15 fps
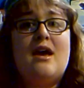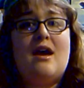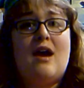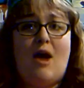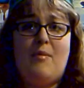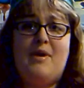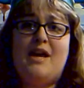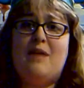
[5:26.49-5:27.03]

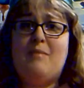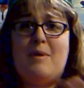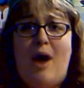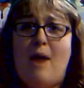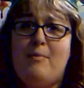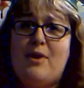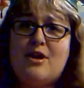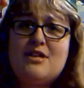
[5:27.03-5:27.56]
I'll be getting my
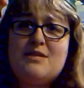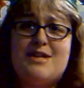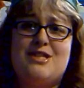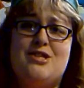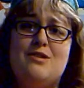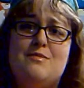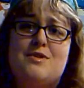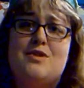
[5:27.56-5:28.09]
Pop Arts, my
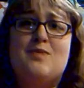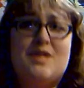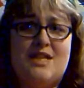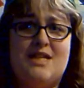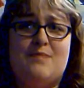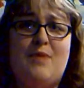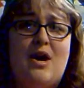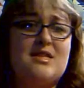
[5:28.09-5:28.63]
Tsum Tsums in
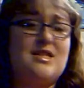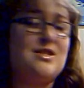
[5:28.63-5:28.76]
these boxes